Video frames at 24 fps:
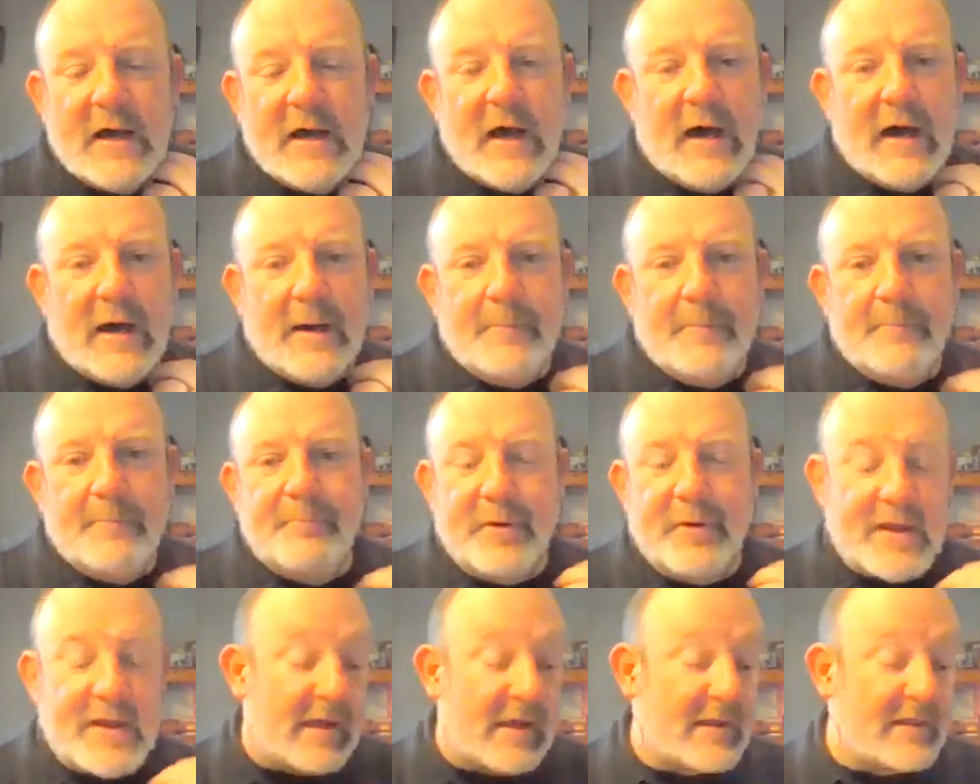
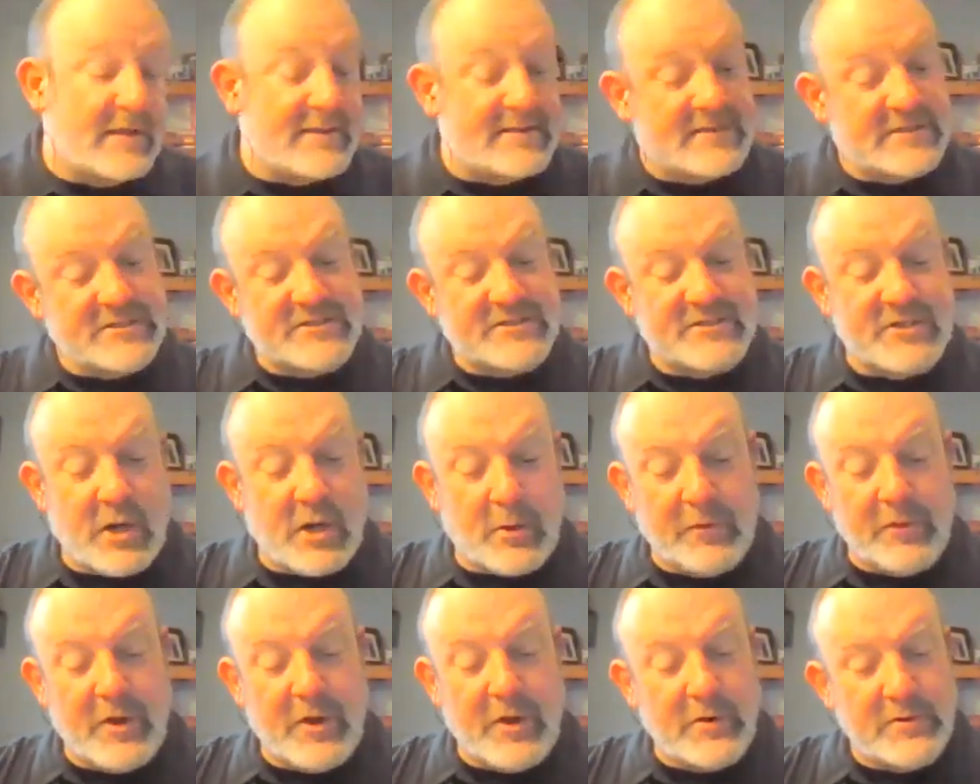But yeah, let's just
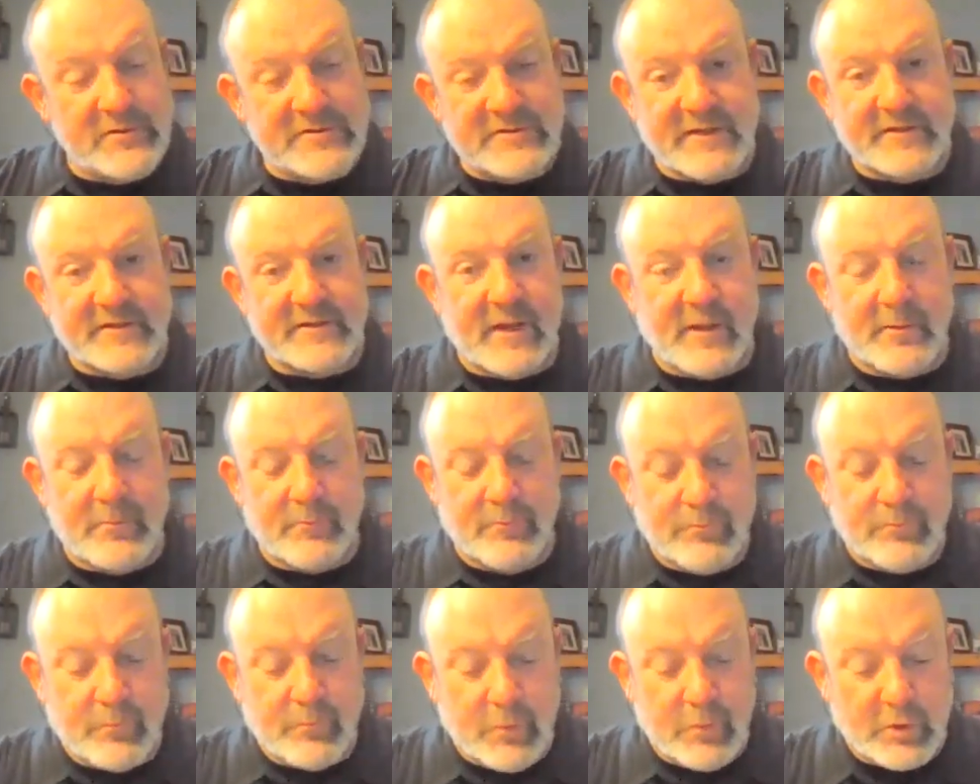start with those and
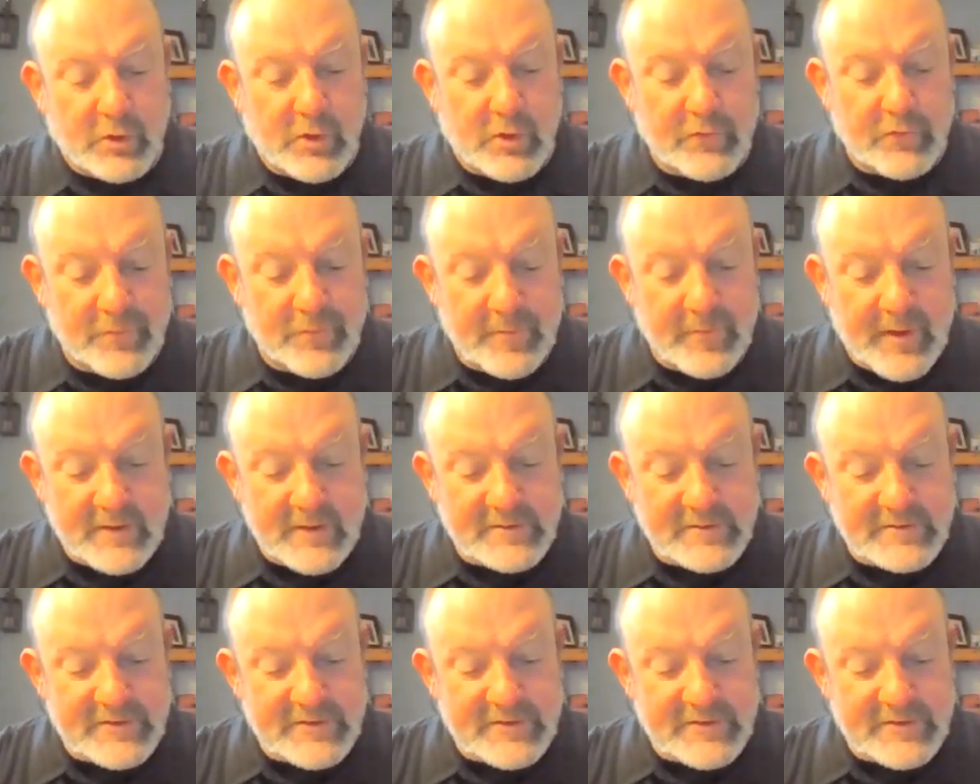we'll go from there.